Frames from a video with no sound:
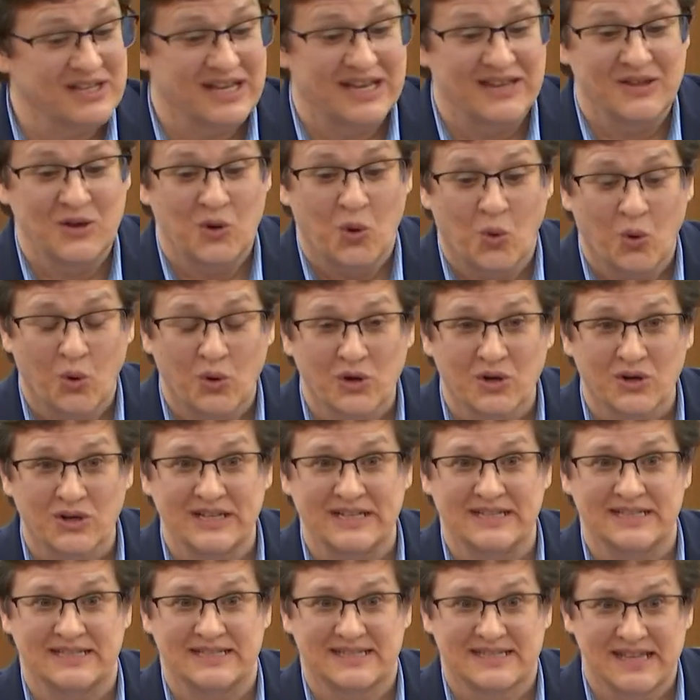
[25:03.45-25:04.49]
and the order
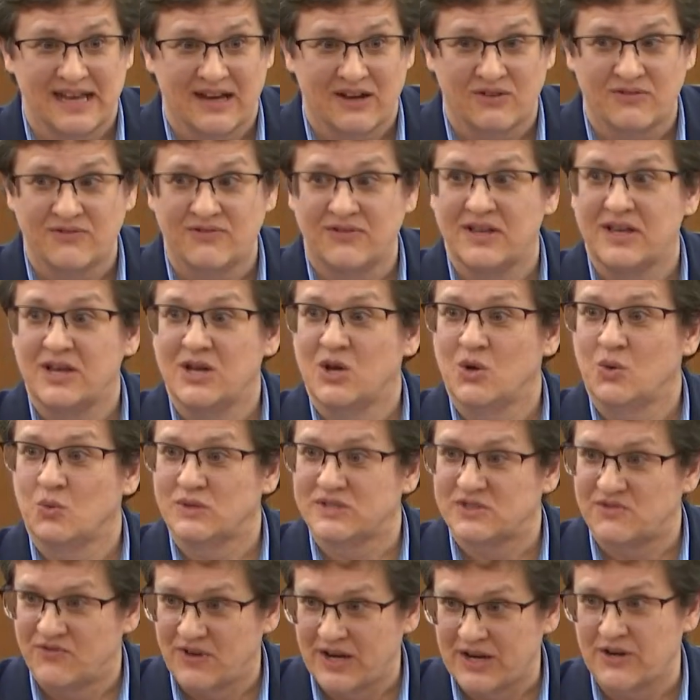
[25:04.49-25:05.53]
itself
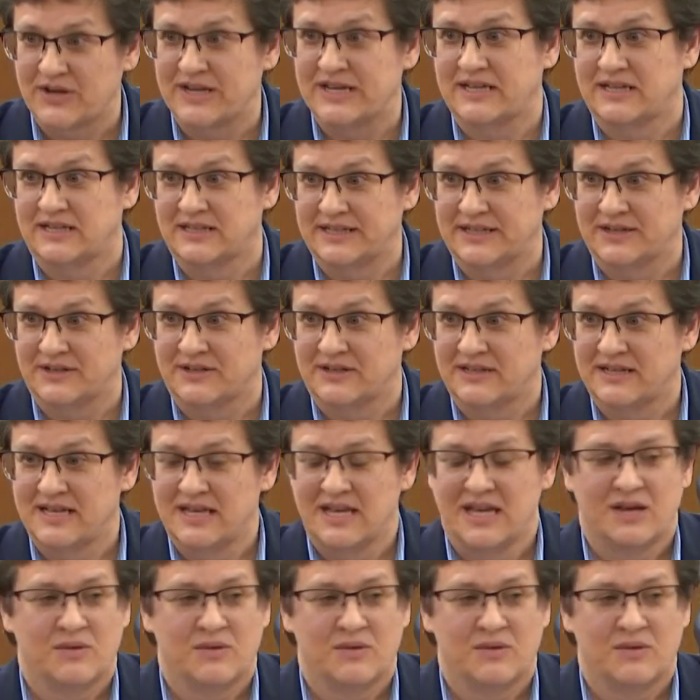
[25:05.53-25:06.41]
was very clear.